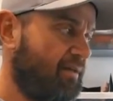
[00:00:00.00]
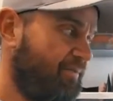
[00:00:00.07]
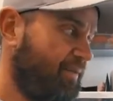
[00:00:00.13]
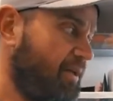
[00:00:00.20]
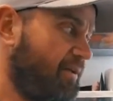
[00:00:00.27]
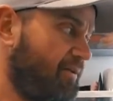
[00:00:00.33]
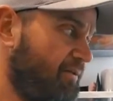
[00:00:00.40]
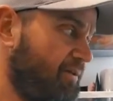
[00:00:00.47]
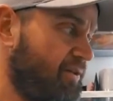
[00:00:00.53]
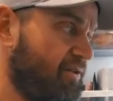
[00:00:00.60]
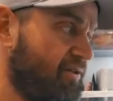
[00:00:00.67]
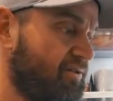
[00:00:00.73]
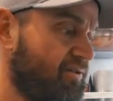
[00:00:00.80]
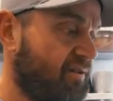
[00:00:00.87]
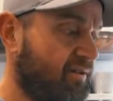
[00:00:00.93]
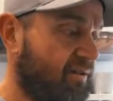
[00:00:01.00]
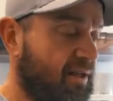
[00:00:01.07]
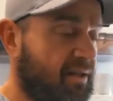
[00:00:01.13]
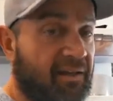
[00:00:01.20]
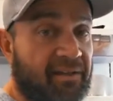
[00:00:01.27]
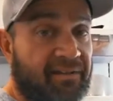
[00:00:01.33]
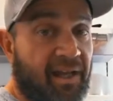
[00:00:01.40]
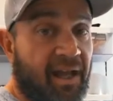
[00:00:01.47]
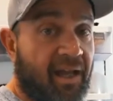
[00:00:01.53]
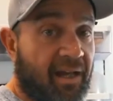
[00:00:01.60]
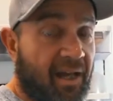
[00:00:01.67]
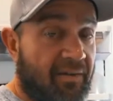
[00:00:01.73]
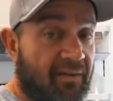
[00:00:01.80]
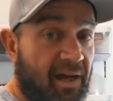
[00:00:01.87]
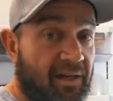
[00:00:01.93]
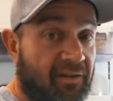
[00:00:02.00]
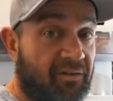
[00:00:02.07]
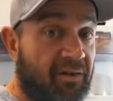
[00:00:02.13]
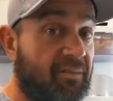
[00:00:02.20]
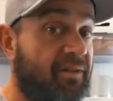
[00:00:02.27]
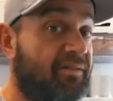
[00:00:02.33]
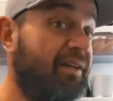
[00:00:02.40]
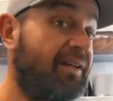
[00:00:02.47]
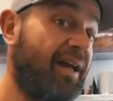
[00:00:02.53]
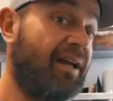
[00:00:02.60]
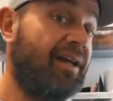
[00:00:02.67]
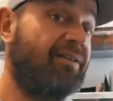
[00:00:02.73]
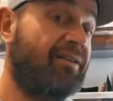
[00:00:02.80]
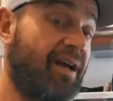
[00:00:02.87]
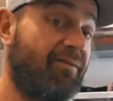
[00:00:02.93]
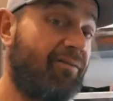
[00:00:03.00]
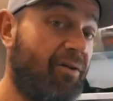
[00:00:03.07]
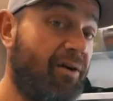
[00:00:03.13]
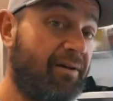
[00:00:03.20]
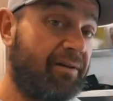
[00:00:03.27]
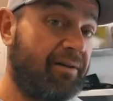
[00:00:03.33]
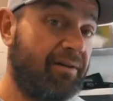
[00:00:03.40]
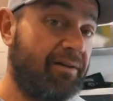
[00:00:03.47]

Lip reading: you know, you just, they say, hey, can I have ice cream? And you say, yeah, you just have one.